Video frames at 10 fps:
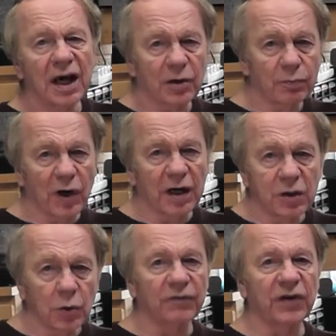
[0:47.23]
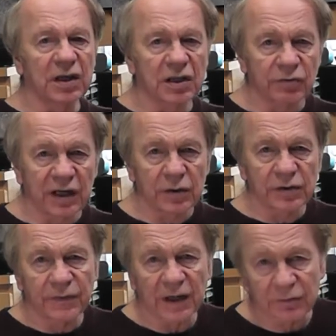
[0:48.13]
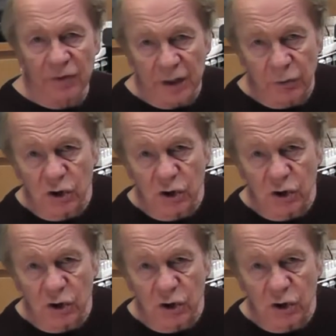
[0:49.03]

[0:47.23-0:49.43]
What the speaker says: I don't mind doing vintage radios, in fact I rather